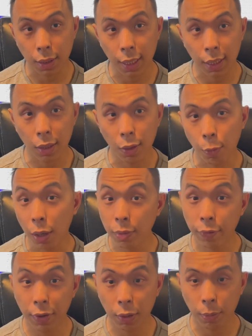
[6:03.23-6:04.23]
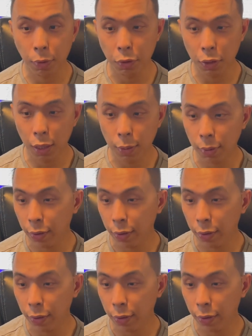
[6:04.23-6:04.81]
take a web developer job,